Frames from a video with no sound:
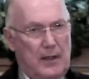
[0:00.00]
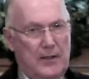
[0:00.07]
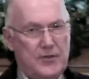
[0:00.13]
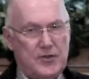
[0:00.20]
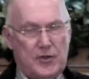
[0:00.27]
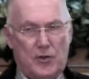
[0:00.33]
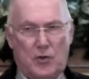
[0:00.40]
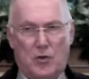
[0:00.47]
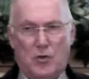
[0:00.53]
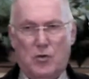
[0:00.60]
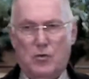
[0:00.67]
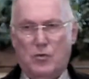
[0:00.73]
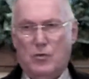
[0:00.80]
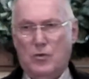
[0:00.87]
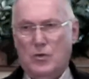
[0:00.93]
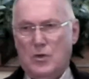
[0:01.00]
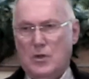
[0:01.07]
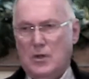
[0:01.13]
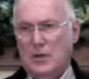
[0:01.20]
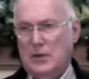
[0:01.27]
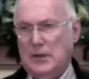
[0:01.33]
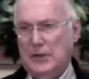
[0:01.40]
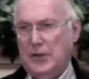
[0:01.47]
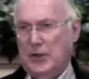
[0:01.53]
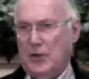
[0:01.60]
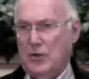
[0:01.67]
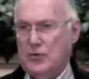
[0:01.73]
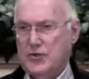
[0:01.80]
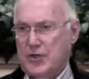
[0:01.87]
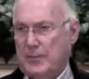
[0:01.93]
And so, you
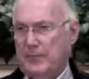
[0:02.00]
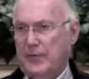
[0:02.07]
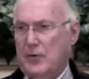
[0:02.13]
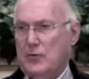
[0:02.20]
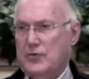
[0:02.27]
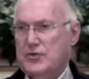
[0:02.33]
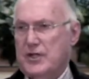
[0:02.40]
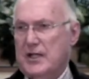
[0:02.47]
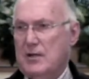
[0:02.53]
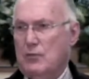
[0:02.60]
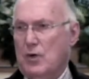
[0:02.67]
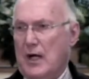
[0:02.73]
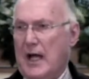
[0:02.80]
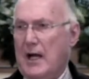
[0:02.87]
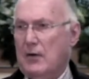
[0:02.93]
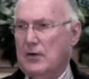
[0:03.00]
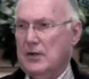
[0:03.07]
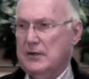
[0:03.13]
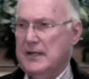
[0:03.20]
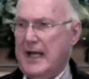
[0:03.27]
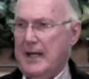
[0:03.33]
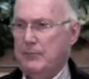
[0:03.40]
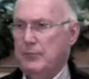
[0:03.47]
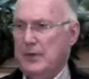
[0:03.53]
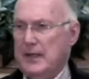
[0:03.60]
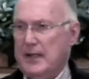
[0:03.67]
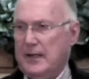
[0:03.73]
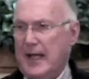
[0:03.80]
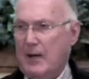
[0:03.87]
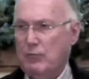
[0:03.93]
know, some folks say, well, how could that
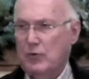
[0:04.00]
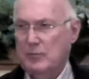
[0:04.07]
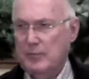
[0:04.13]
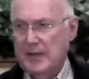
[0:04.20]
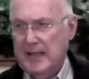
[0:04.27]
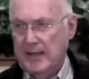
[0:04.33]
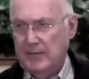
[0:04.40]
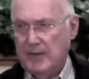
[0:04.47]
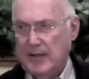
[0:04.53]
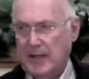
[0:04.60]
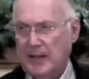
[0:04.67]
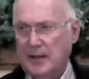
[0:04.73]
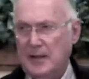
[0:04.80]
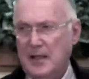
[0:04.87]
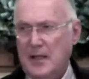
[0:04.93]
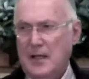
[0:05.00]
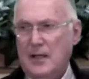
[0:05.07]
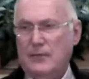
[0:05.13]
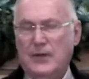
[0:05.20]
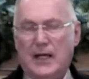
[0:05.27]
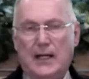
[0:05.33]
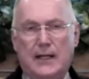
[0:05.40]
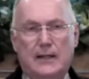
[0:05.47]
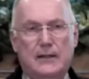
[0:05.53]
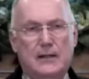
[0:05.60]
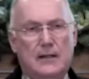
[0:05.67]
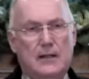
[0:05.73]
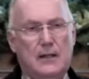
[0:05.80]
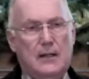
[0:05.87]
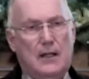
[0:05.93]
be? That would mean then that
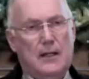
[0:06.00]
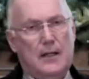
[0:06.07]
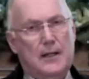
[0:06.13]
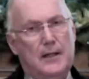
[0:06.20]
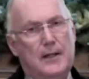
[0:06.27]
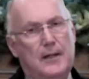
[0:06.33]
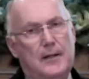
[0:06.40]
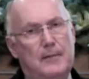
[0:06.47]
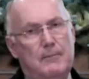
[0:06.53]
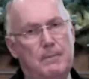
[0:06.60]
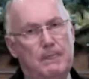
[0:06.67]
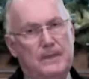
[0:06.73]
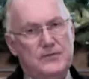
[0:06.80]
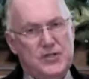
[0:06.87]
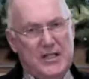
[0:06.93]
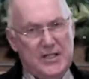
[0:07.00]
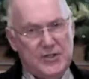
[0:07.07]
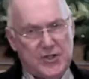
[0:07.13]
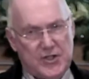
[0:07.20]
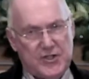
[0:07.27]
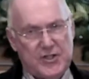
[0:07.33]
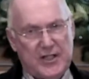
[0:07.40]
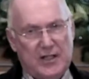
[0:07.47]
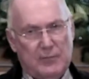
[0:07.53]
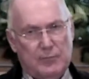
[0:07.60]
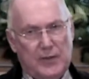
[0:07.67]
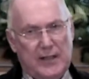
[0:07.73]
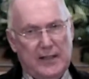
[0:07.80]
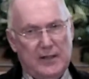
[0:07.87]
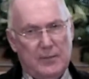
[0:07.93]
uh, Jesus
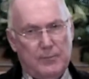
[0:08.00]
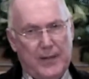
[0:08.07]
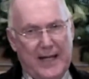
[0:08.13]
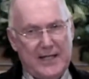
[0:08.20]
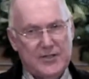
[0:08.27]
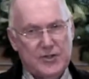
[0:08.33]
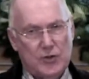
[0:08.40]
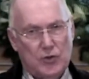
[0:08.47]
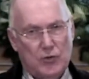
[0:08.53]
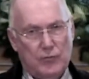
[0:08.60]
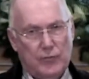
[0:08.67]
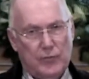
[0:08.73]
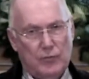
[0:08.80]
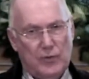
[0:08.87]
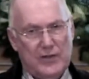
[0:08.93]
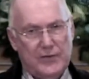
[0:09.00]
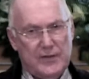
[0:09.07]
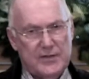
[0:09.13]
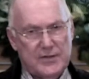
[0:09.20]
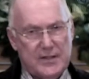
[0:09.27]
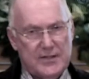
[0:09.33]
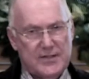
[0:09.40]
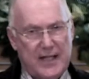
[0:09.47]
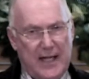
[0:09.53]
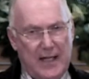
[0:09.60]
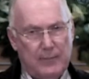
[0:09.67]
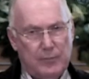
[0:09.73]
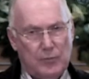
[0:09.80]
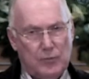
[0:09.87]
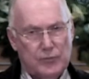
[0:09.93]
celebrated the Passover with his
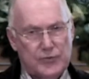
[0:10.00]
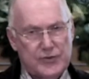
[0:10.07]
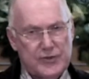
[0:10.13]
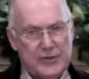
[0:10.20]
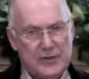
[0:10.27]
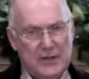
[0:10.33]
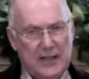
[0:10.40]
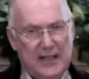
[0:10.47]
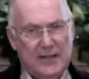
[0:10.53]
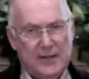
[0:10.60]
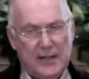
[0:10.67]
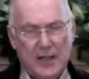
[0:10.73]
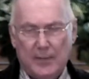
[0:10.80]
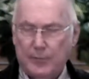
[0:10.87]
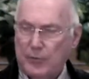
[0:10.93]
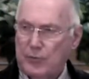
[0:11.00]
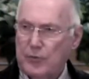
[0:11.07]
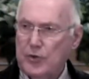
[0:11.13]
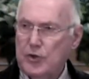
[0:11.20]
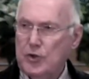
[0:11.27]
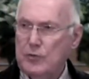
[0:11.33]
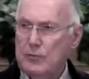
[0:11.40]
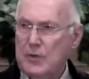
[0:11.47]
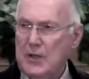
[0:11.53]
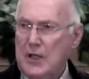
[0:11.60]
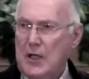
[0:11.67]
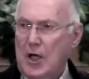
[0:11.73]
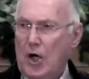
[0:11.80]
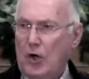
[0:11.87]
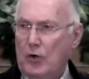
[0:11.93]
disciples in the upper room
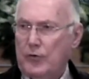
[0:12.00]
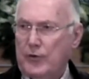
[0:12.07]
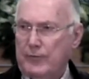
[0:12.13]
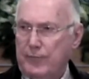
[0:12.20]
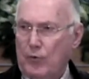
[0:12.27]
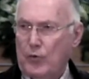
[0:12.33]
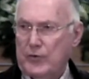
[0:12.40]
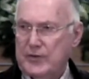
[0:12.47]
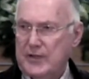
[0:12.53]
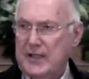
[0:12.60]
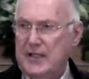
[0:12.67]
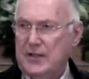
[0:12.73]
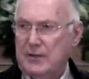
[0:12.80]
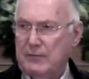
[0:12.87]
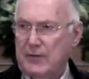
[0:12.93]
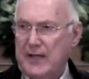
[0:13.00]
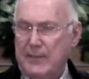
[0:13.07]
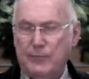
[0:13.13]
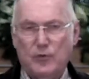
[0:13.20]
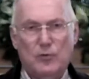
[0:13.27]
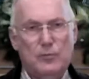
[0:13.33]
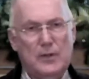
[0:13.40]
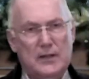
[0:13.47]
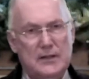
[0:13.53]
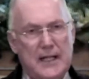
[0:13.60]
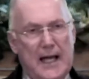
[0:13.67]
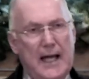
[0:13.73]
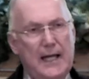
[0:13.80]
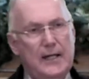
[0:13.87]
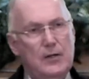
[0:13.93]
on the 14th of April, but
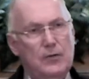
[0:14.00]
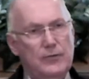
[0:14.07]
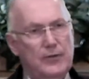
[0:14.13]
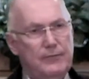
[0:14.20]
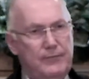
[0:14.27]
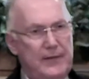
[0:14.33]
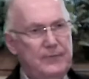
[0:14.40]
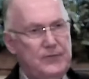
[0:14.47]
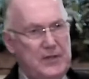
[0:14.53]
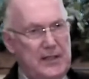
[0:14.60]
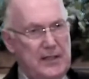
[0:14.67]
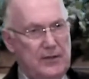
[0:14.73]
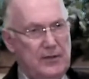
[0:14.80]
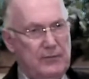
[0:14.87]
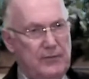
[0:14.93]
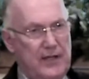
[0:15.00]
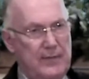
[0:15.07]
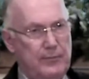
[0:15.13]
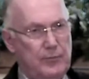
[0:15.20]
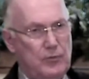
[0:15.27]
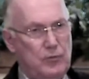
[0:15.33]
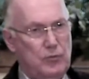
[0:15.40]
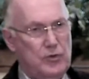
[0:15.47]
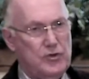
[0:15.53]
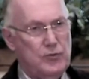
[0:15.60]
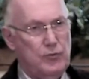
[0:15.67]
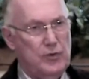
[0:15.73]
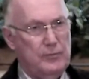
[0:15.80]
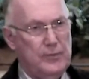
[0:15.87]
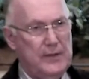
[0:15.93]
died on the 15th of April,
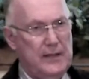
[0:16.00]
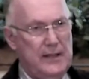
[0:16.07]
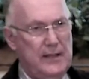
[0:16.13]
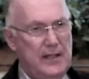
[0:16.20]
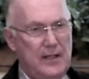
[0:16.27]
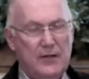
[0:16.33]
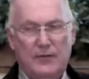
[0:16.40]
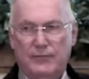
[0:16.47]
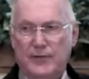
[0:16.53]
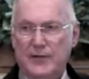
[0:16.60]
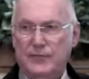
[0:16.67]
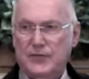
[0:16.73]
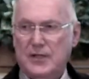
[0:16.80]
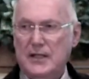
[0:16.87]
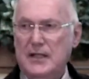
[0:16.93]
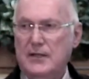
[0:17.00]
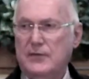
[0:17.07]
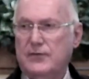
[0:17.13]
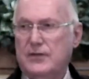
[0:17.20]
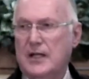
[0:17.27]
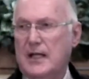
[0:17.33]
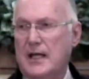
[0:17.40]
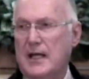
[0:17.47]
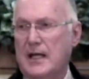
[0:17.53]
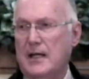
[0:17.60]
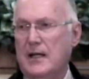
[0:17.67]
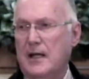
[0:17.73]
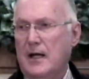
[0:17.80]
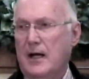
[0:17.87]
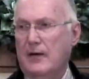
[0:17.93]
which would be the 15th
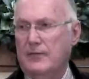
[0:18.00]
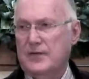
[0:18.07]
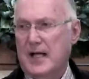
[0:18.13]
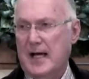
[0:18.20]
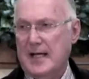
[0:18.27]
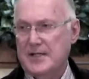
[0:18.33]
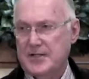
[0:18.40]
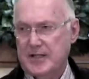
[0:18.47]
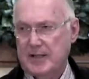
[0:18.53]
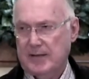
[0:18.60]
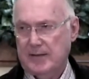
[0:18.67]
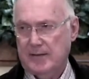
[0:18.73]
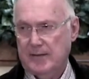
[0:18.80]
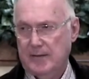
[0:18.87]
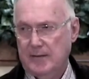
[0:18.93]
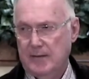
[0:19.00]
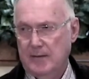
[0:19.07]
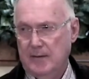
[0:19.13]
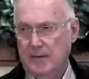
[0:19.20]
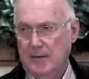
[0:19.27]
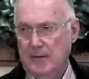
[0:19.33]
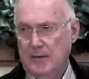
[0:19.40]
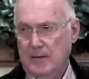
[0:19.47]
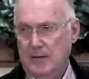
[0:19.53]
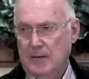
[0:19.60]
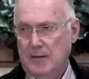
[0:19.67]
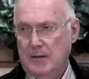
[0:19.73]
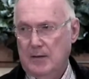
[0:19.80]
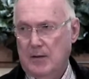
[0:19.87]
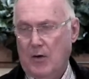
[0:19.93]
day of Nisan
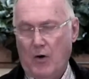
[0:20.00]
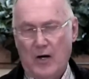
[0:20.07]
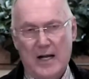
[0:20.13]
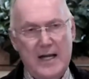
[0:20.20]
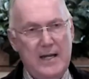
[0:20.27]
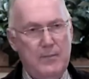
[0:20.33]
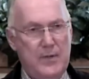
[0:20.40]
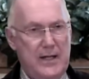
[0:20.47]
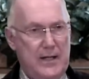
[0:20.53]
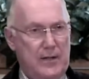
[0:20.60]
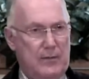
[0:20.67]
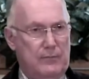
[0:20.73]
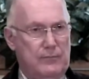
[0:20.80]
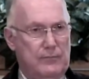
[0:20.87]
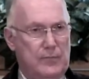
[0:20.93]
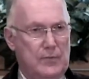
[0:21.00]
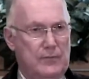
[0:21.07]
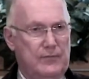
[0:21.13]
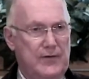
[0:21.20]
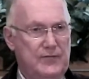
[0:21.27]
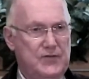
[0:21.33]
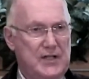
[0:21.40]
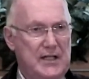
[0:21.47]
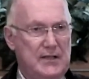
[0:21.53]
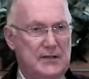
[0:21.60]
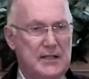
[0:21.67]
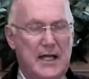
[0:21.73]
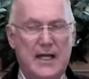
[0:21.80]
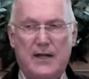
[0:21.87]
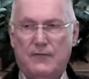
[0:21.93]
or Abib,
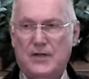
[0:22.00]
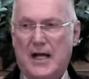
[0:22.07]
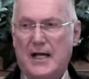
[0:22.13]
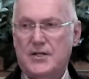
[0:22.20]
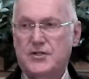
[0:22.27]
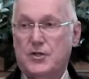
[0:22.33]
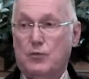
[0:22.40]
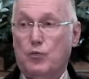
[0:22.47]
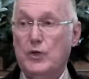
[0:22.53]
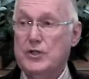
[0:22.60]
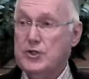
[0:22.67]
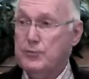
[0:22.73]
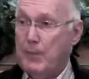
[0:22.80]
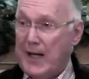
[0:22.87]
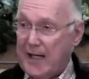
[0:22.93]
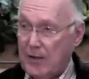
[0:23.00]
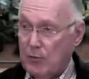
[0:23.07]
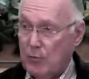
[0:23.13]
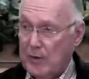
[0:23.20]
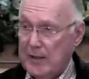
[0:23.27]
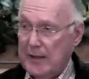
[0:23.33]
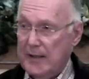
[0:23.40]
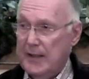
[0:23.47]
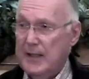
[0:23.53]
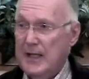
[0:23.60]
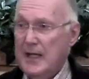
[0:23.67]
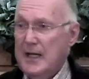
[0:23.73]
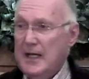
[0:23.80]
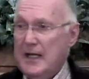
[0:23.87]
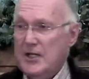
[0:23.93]
15th day of Nisan, which, by the
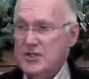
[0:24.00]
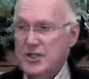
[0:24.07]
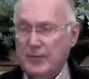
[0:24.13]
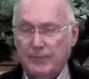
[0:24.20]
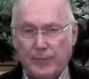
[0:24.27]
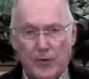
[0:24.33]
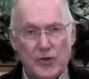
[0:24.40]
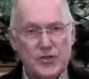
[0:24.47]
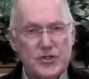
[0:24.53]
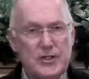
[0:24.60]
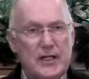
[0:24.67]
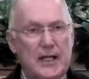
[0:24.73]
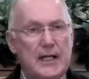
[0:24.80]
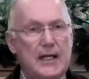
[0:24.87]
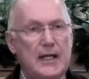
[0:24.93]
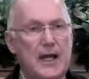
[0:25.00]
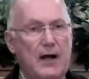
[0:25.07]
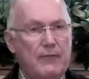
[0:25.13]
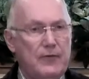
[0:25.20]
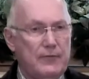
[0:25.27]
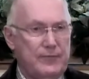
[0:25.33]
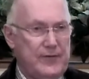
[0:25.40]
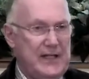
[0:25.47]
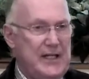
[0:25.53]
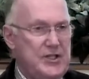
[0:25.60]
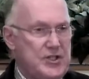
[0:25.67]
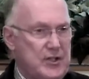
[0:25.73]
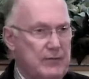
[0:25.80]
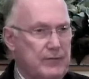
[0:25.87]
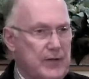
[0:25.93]
way, is the first day of the
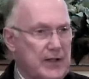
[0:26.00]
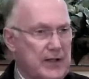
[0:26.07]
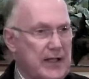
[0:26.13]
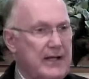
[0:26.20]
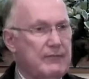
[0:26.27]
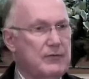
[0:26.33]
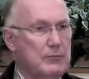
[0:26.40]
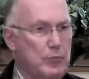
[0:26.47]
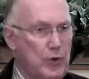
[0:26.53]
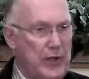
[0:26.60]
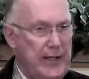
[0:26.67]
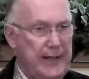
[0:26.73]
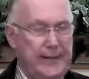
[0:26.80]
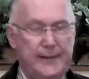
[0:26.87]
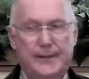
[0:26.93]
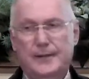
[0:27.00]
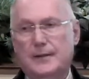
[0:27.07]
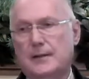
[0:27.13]
Feast of Unleavened Bread